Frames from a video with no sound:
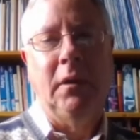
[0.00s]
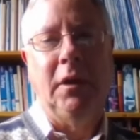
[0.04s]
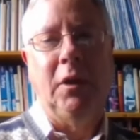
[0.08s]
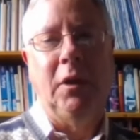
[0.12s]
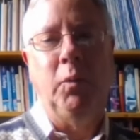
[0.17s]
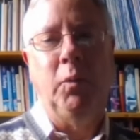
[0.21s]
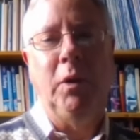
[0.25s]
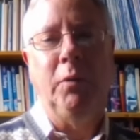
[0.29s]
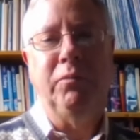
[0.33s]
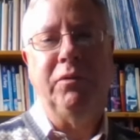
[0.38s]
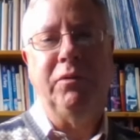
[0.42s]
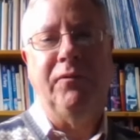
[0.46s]

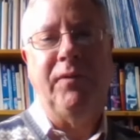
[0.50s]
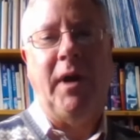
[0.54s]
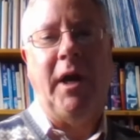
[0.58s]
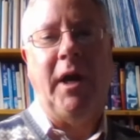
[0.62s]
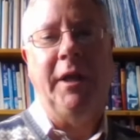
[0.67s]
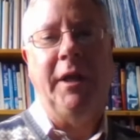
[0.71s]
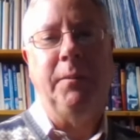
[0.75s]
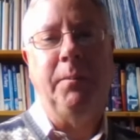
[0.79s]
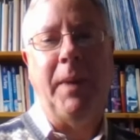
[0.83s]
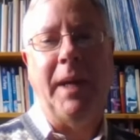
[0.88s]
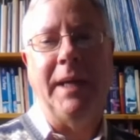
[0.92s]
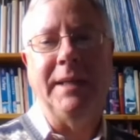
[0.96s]
will
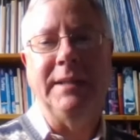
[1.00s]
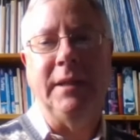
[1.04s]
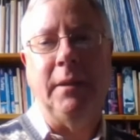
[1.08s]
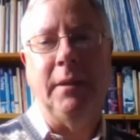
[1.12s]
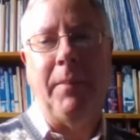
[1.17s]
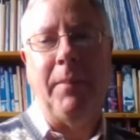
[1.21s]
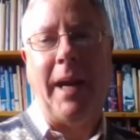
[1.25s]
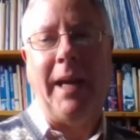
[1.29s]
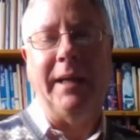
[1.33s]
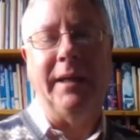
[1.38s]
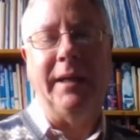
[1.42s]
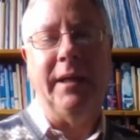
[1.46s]
provide
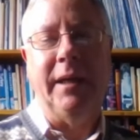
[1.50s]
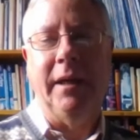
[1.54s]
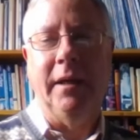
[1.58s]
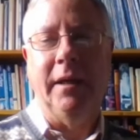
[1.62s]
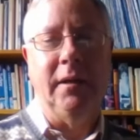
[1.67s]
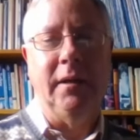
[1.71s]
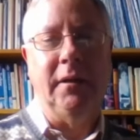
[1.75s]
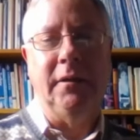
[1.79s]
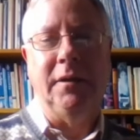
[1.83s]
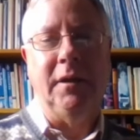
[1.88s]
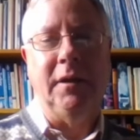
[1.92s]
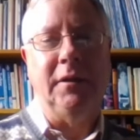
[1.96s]
basic banking
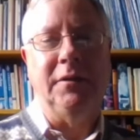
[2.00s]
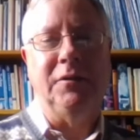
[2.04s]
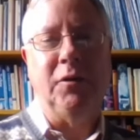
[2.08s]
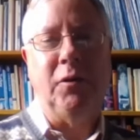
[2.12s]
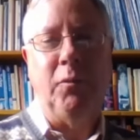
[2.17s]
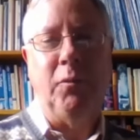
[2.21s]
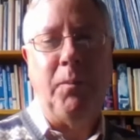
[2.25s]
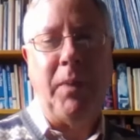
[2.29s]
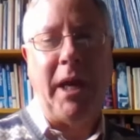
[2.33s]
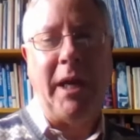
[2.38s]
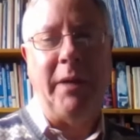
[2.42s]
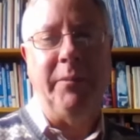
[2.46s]
and a
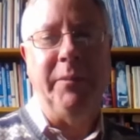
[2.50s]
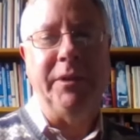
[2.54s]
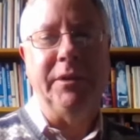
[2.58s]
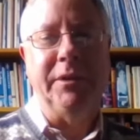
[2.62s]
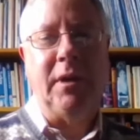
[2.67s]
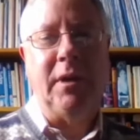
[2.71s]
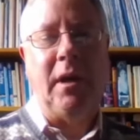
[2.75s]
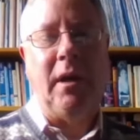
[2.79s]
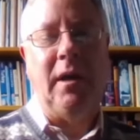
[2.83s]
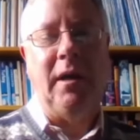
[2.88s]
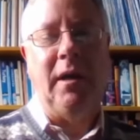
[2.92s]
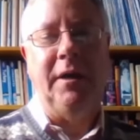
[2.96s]
sort of
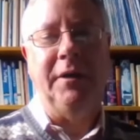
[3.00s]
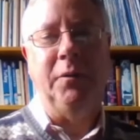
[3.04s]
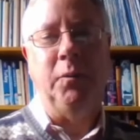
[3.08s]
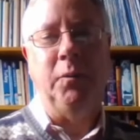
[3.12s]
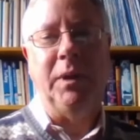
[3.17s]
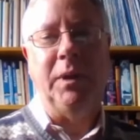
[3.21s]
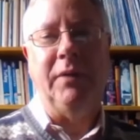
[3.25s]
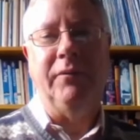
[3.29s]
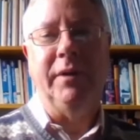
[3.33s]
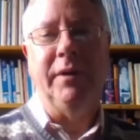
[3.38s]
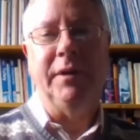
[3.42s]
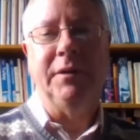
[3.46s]
payment card or
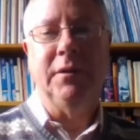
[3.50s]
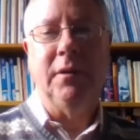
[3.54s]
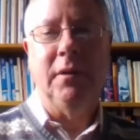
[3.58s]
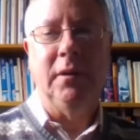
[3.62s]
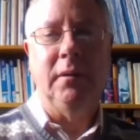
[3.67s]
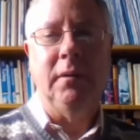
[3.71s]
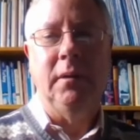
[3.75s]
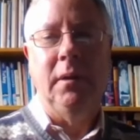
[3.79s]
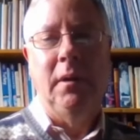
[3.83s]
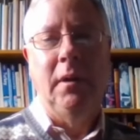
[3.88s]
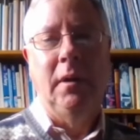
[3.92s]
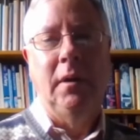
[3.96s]
whatever
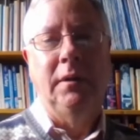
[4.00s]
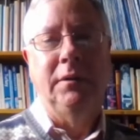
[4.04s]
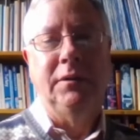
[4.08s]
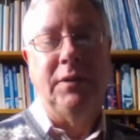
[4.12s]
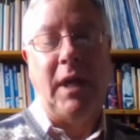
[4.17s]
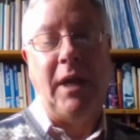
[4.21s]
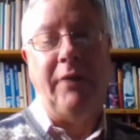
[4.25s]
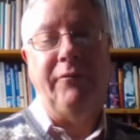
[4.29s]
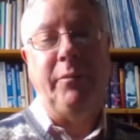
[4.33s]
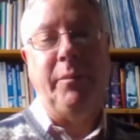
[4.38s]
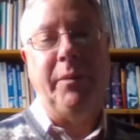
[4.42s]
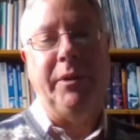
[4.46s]
to
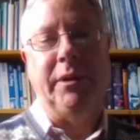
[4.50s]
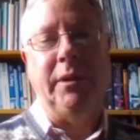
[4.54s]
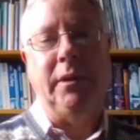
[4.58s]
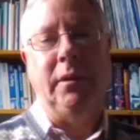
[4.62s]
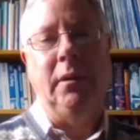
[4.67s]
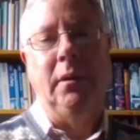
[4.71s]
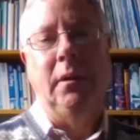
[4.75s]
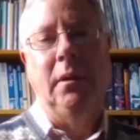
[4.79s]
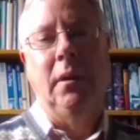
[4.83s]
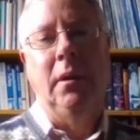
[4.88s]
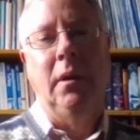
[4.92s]
everybody.